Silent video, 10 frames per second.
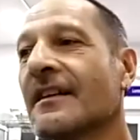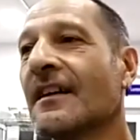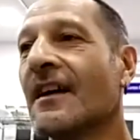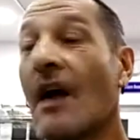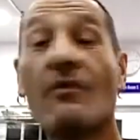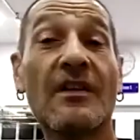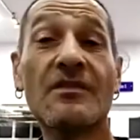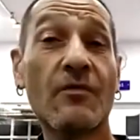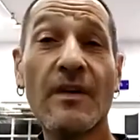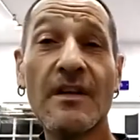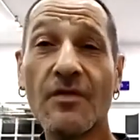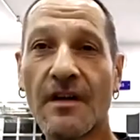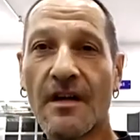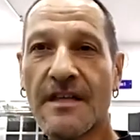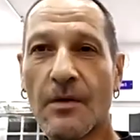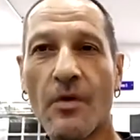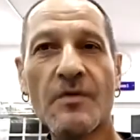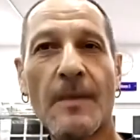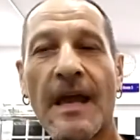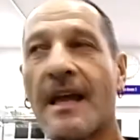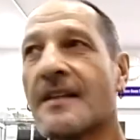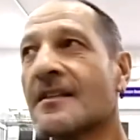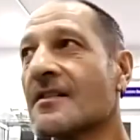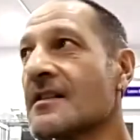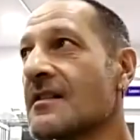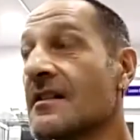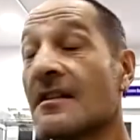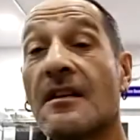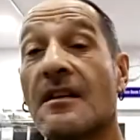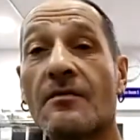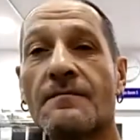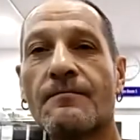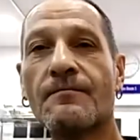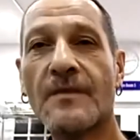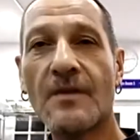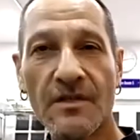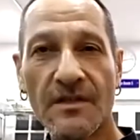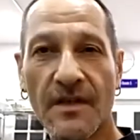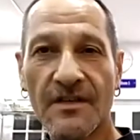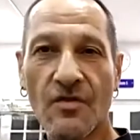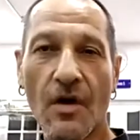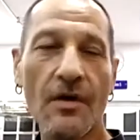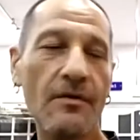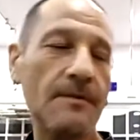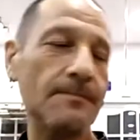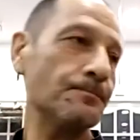I really, I really enjoyed it. I was out there with hands, us and you know, watching things grow. And